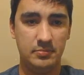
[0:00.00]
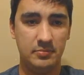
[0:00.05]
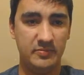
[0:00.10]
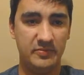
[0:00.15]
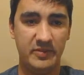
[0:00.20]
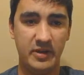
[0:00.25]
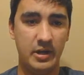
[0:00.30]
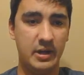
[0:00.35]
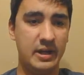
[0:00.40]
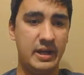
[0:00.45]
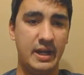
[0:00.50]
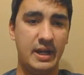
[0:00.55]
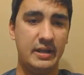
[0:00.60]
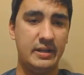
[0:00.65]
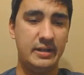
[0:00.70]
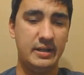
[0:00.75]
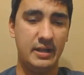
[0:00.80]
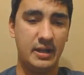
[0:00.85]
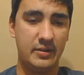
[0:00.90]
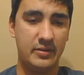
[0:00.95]
very
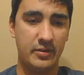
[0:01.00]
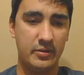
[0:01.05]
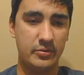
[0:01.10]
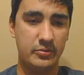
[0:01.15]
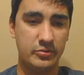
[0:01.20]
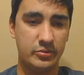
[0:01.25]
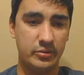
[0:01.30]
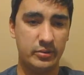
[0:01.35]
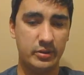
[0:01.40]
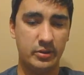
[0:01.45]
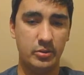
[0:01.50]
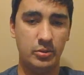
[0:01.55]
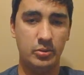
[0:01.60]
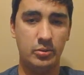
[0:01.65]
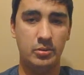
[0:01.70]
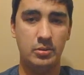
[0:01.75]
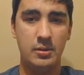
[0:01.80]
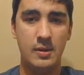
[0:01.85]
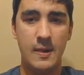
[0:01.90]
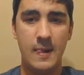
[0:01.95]
handy. I thought it was really
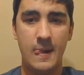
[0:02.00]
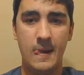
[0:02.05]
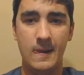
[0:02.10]
cool.